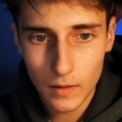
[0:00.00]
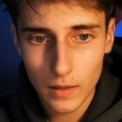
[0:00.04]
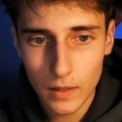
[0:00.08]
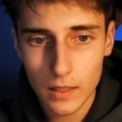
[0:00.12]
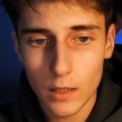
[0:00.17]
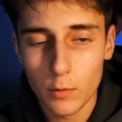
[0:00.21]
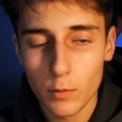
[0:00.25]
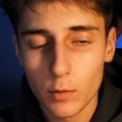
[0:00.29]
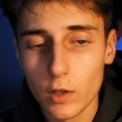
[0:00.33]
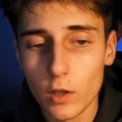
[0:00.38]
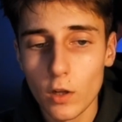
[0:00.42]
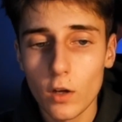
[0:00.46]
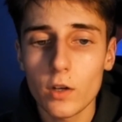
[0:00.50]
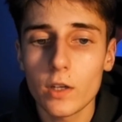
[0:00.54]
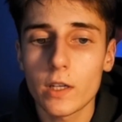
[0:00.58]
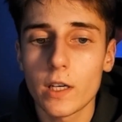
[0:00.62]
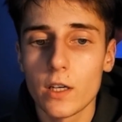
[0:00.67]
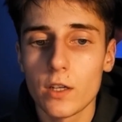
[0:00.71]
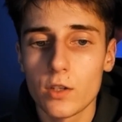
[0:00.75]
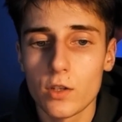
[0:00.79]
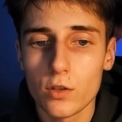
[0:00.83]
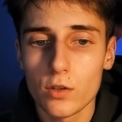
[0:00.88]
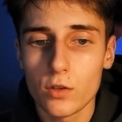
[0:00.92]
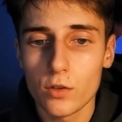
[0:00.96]
And now in a lot of
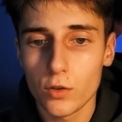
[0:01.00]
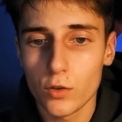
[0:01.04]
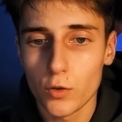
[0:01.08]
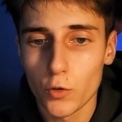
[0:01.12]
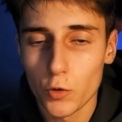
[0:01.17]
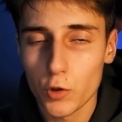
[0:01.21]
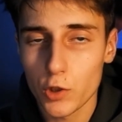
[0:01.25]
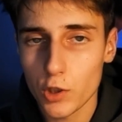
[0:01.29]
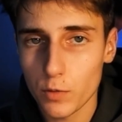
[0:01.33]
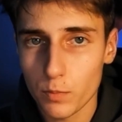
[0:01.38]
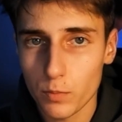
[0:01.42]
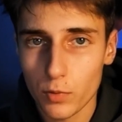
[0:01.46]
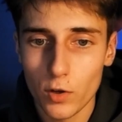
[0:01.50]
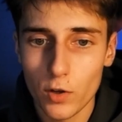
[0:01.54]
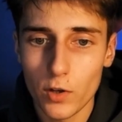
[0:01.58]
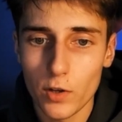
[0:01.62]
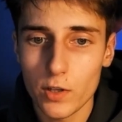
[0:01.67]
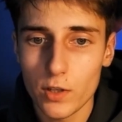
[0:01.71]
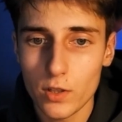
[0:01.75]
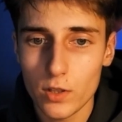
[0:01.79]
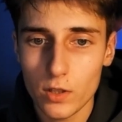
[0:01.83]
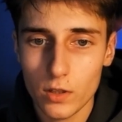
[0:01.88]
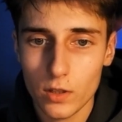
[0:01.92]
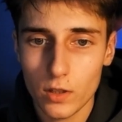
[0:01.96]
cases, your
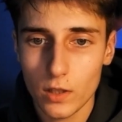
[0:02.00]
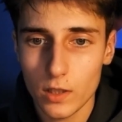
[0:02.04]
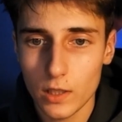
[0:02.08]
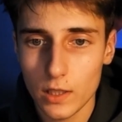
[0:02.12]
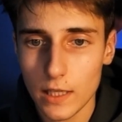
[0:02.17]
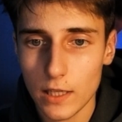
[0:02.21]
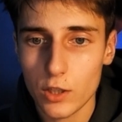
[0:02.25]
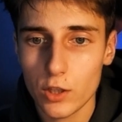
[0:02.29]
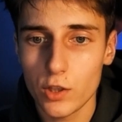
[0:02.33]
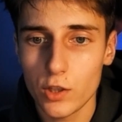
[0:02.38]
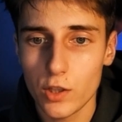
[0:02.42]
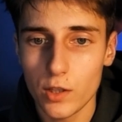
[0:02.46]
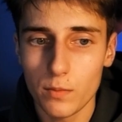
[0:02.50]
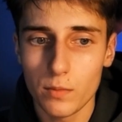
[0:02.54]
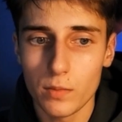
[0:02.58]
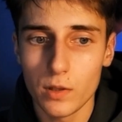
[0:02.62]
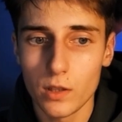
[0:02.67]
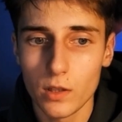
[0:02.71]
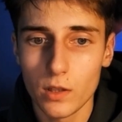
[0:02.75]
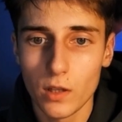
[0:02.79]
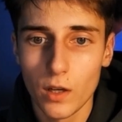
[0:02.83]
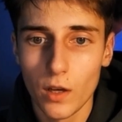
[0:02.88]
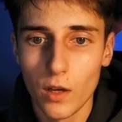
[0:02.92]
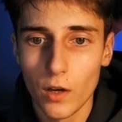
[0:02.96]
surprise can actually
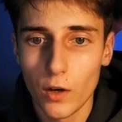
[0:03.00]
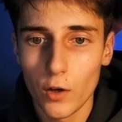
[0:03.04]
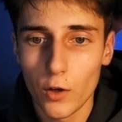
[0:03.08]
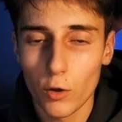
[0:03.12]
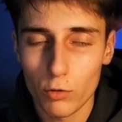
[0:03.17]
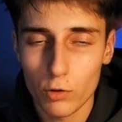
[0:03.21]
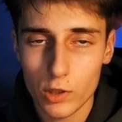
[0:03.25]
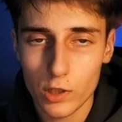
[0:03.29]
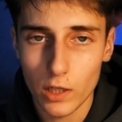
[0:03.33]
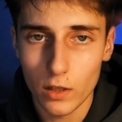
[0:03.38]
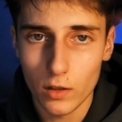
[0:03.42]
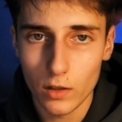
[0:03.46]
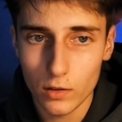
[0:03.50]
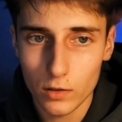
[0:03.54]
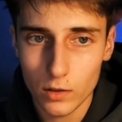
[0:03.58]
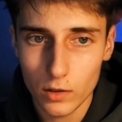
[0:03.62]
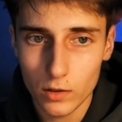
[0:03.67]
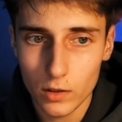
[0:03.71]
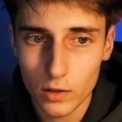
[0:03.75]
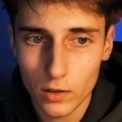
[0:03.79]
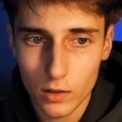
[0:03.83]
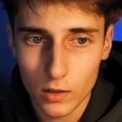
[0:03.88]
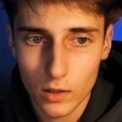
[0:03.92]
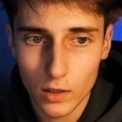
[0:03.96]
be your salient
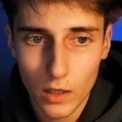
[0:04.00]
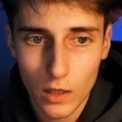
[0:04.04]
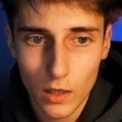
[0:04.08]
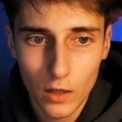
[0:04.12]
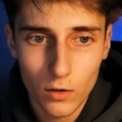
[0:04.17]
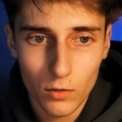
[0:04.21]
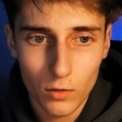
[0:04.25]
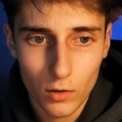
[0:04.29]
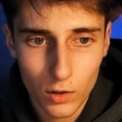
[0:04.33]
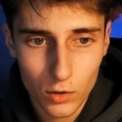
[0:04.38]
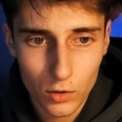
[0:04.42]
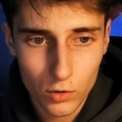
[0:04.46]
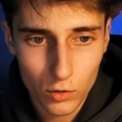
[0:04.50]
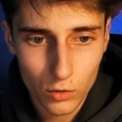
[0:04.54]
idea, right?